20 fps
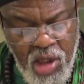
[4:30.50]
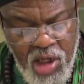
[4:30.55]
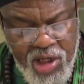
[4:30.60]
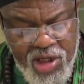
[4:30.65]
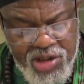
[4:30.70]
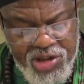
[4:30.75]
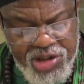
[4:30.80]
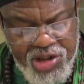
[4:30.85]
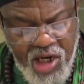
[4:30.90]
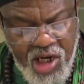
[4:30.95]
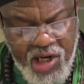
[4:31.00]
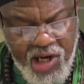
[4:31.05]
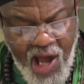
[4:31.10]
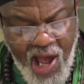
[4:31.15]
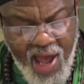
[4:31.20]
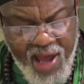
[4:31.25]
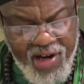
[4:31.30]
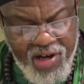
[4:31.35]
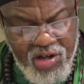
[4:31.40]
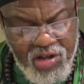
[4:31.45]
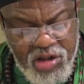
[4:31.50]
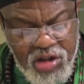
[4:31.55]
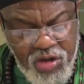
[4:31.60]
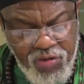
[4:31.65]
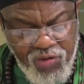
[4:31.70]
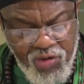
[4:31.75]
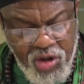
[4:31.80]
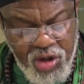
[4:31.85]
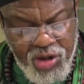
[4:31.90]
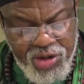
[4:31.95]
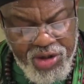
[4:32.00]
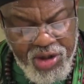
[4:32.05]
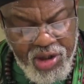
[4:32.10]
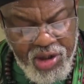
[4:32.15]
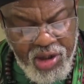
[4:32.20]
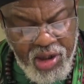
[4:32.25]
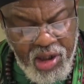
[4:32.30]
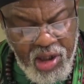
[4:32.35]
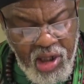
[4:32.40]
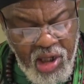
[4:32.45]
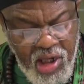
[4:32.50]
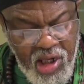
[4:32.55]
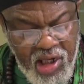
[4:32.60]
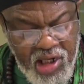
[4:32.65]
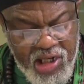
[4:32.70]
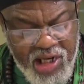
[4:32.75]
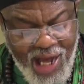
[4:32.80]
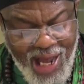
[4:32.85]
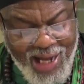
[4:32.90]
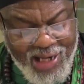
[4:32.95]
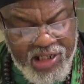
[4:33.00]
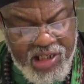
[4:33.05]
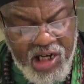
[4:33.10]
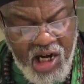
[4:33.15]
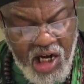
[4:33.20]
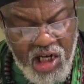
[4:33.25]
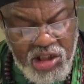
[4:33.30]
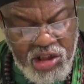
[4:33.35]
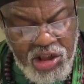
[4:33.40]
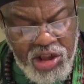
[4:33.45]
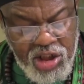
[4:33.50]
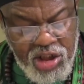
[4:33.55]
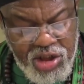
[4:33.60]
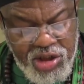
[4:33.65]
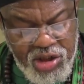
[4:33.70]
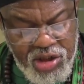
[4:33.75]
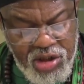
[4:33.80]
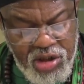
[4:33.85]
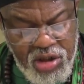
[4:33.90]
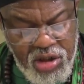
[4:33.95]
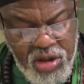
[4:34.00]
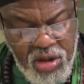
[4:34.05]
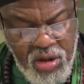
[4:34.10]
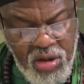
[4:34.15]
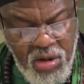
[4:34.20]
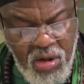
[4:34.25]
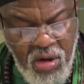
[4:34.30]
It is a guidance for the God-conscious